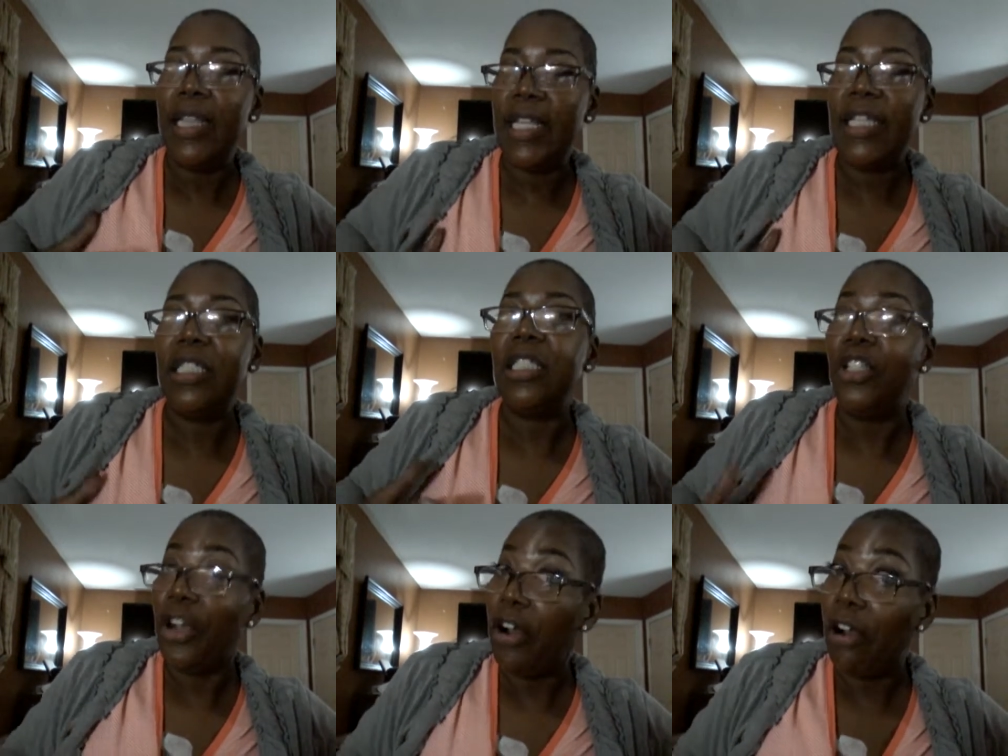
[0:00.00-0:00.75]
this
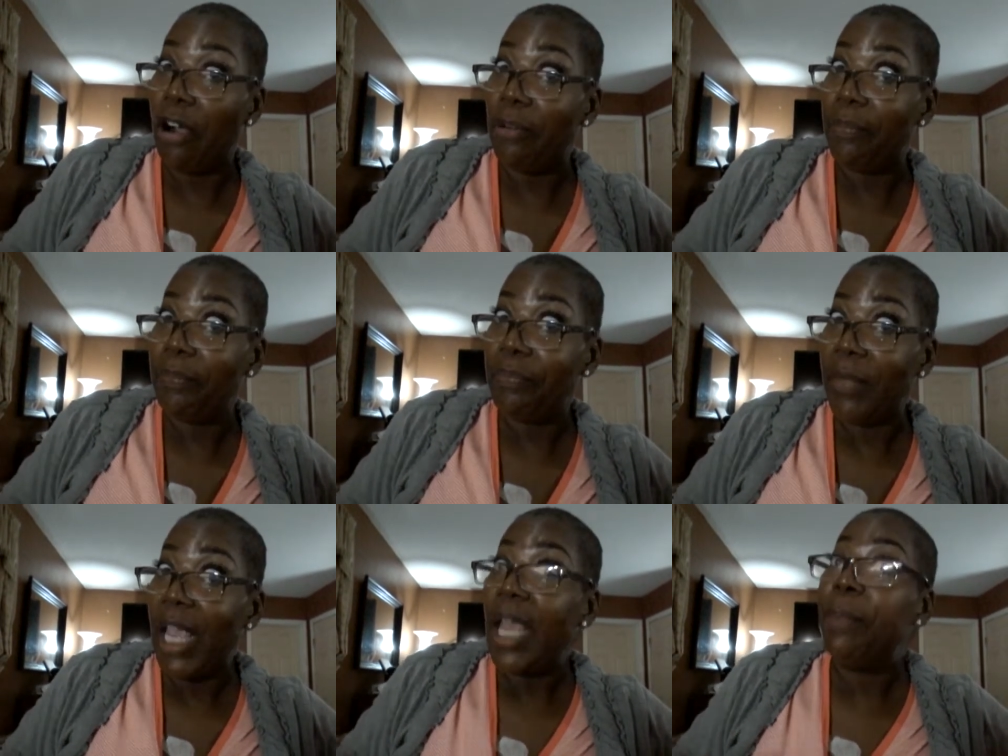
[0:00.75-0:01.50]
girl
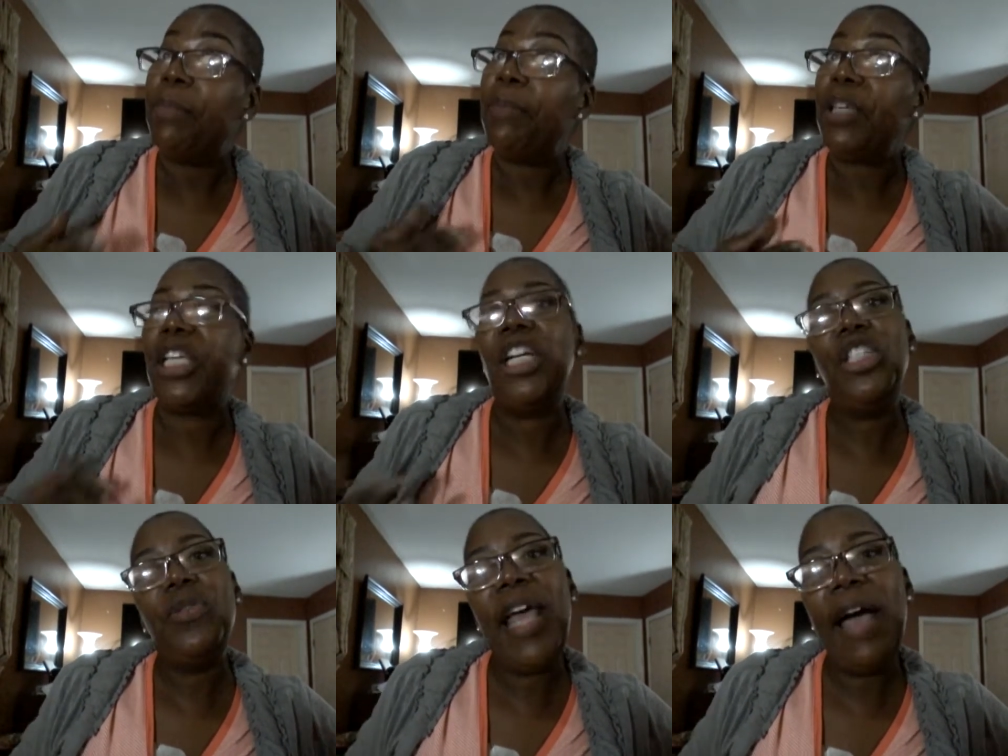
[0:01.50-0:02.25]
but
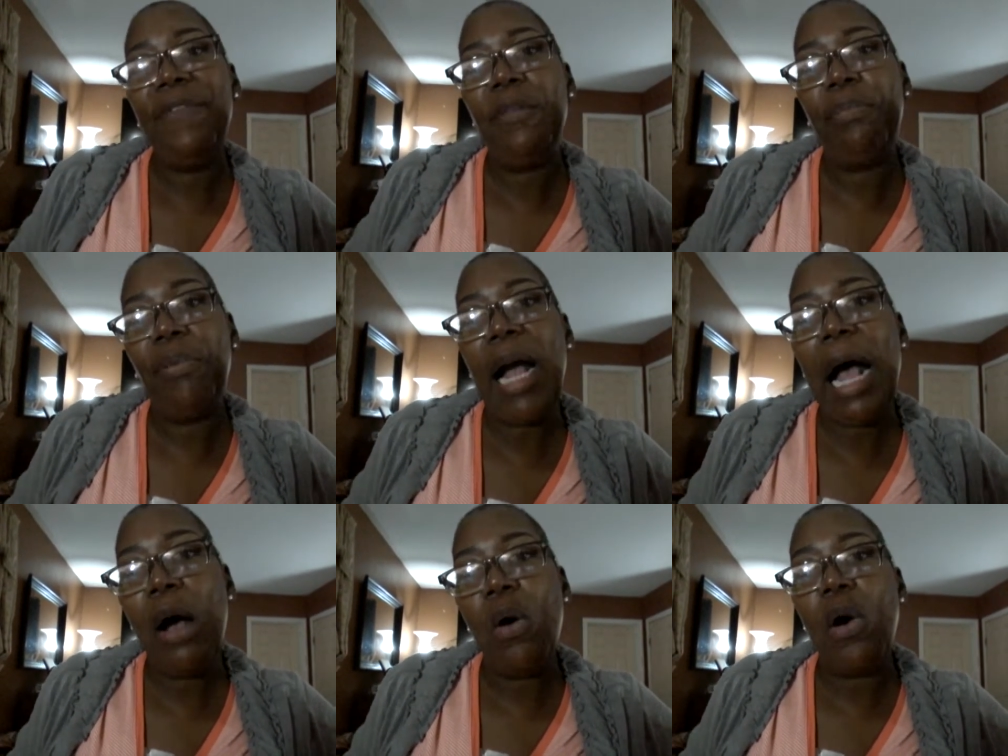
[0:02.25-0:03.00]
because you have the
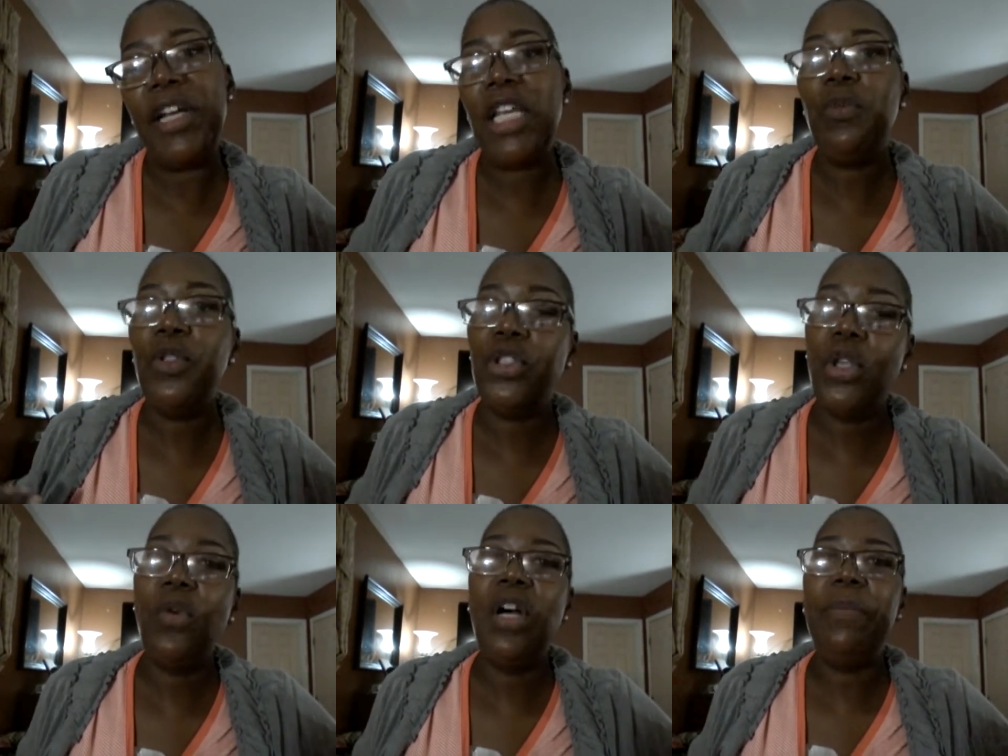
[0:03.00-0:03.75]
bra on, it will
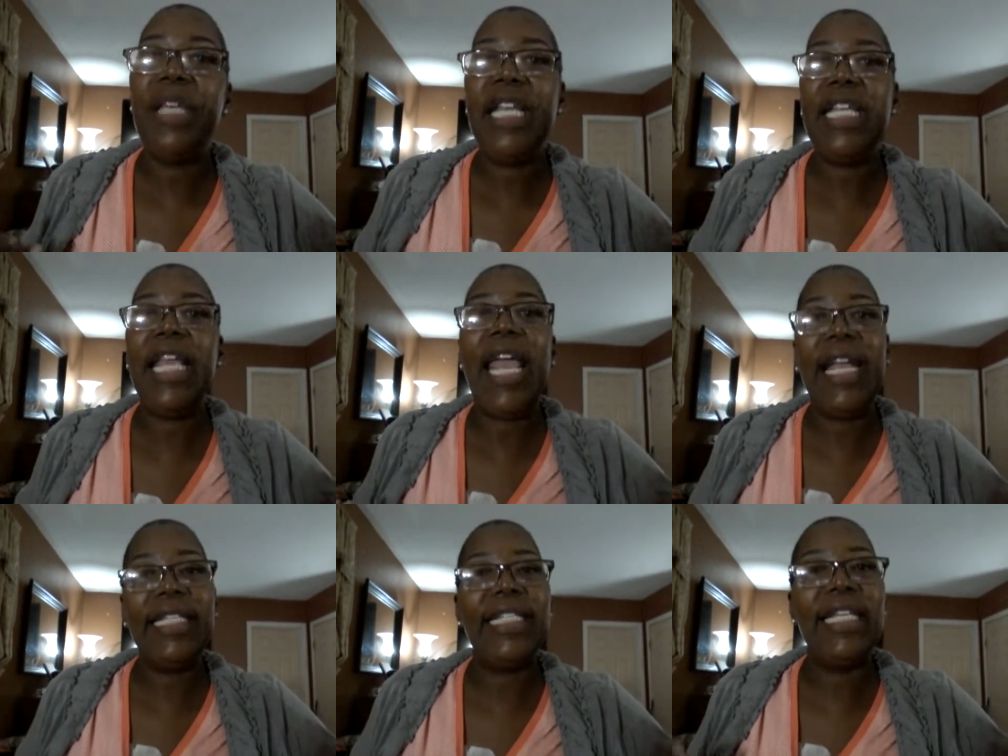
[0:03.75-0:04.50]
soak up any
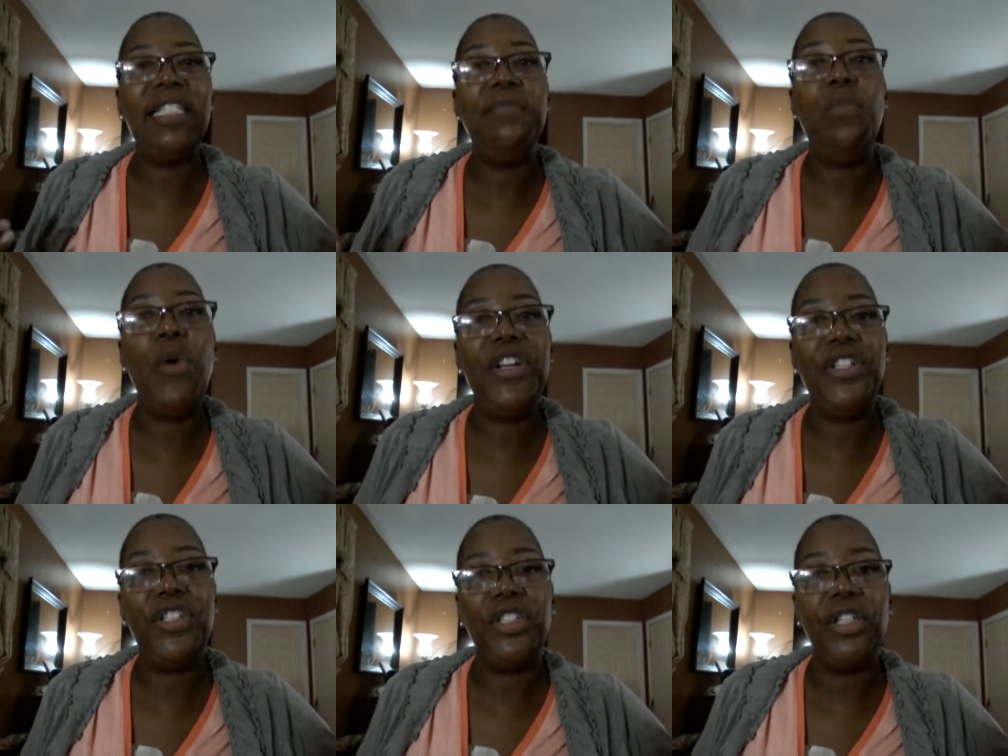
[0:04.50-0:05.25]
excess
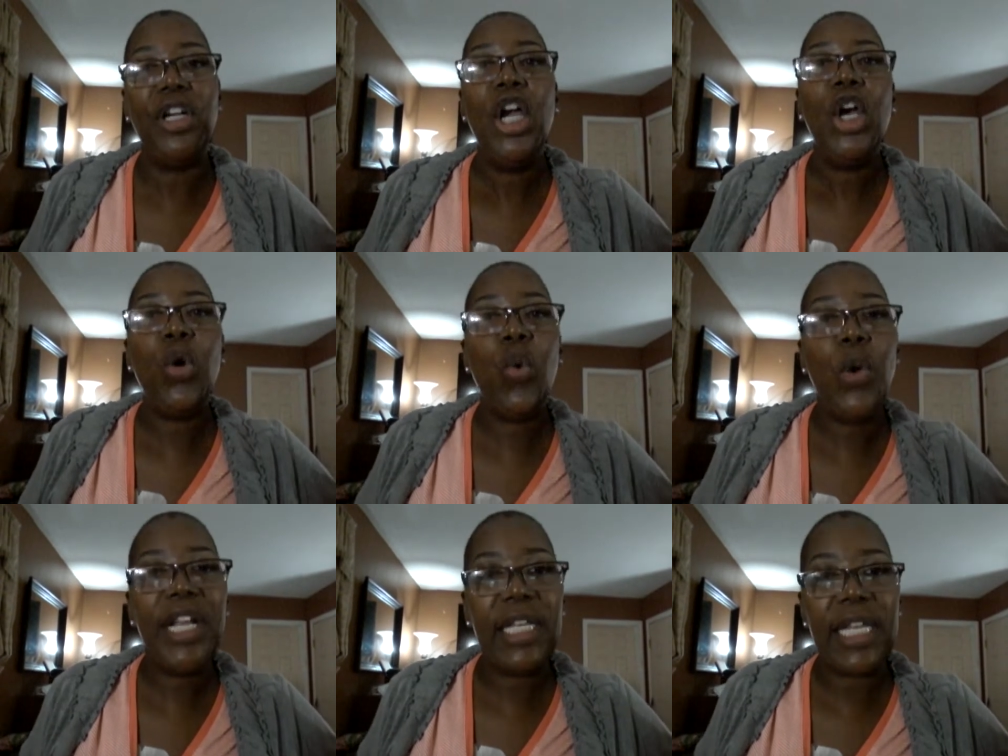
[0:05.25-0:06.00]
moisture
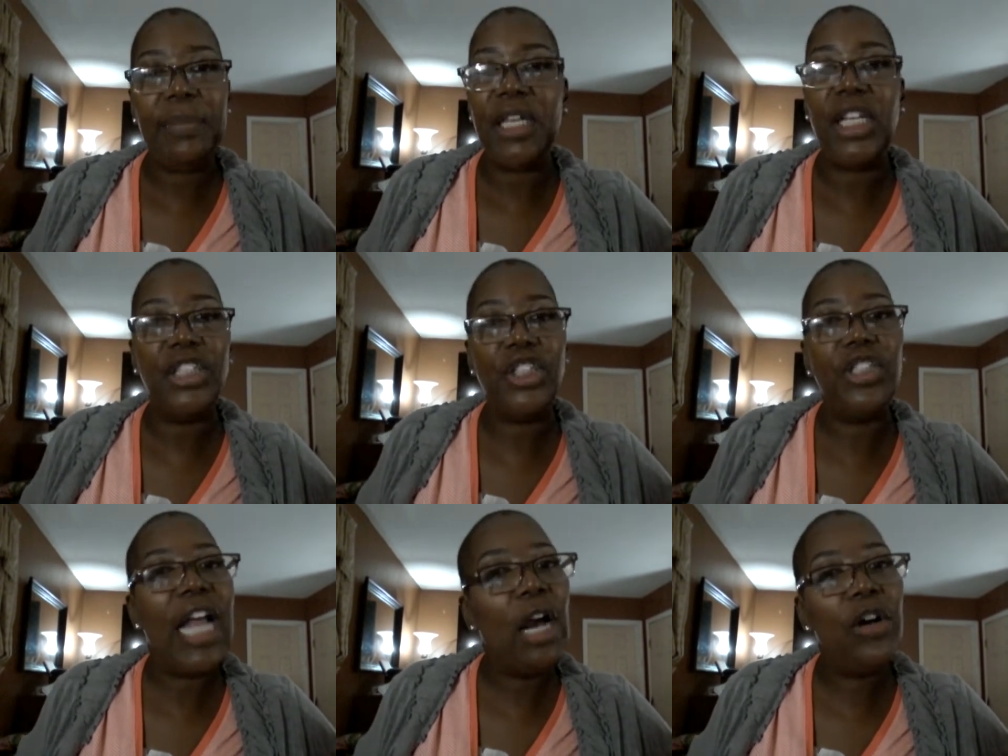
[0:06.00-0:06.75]
quickly because
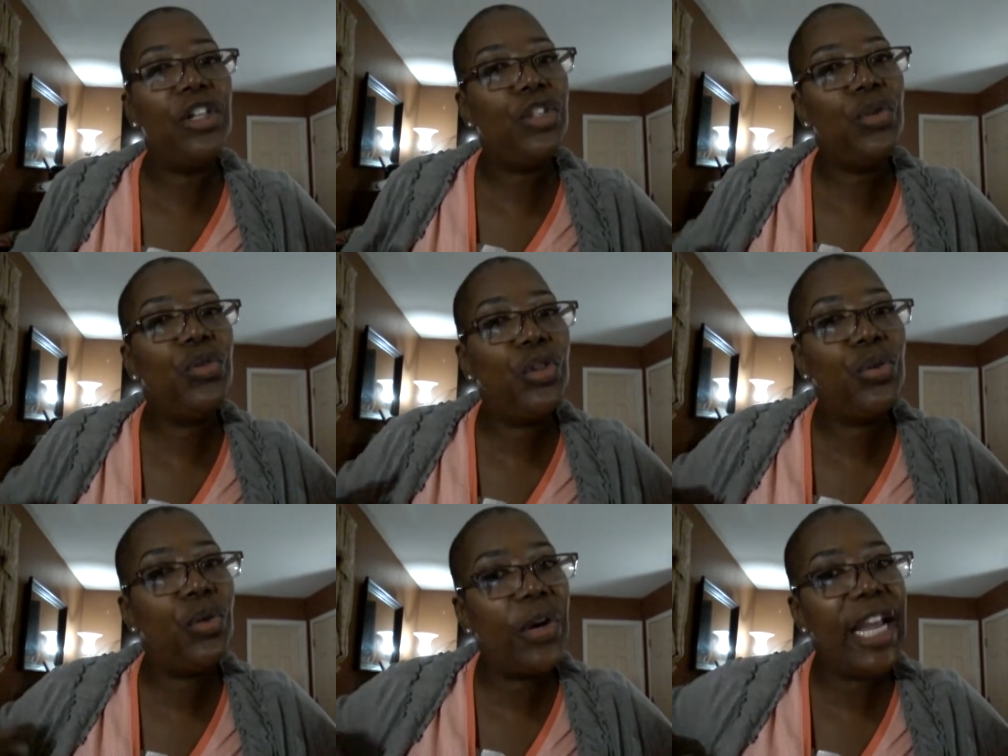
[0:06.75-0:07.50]
you're not going to do
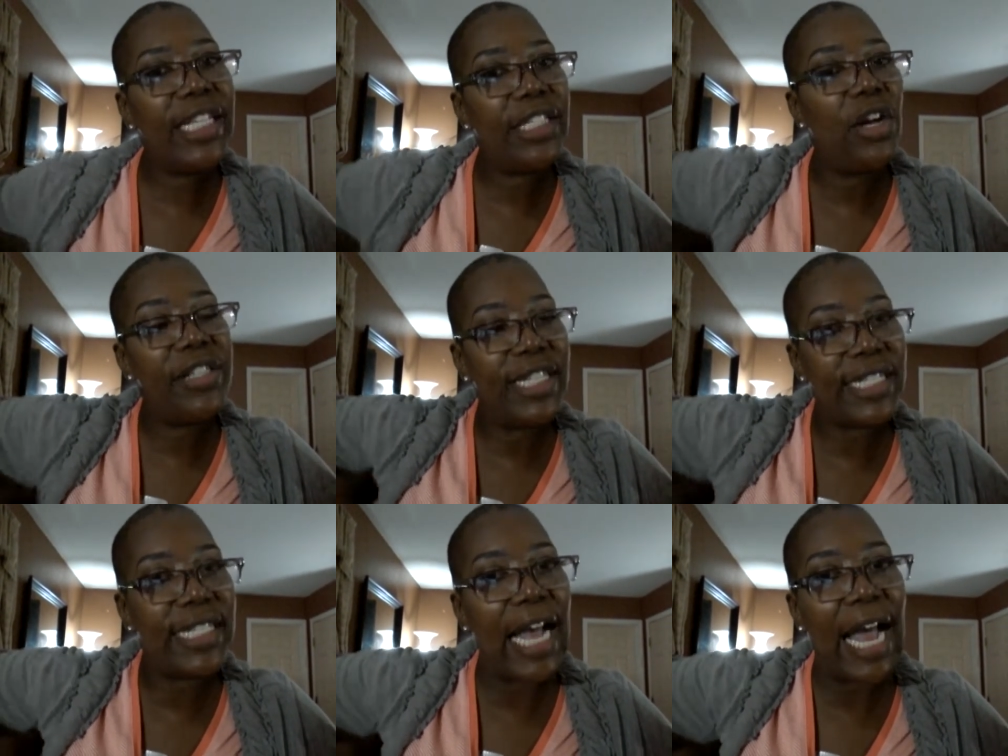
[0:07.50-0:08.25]
too crazy on
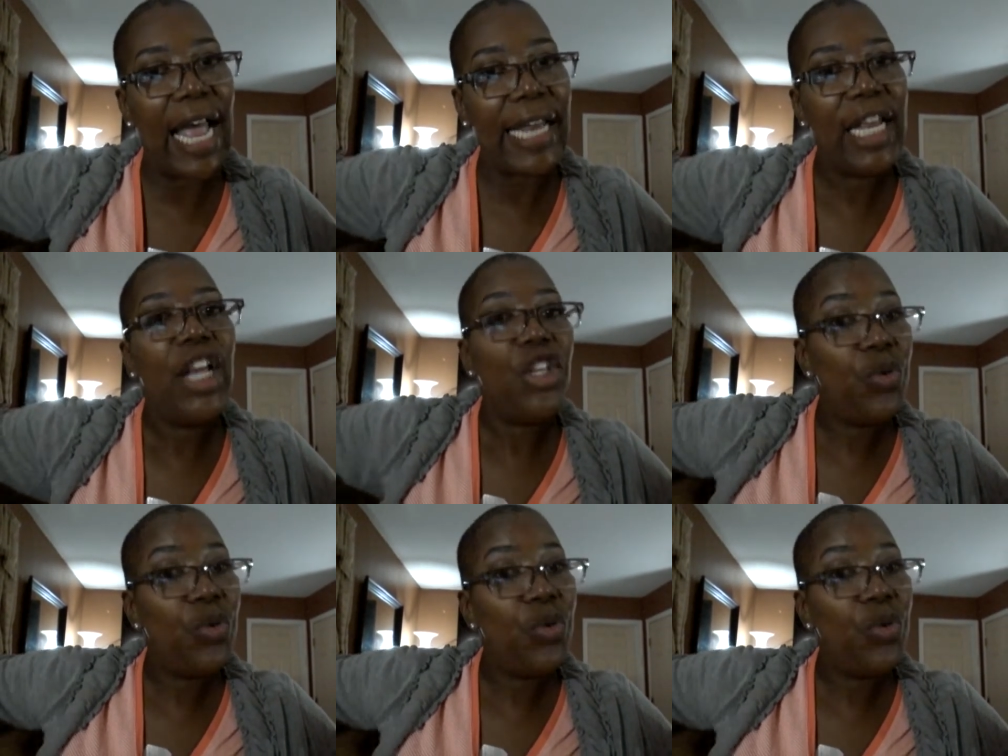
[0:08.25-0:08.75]
this side.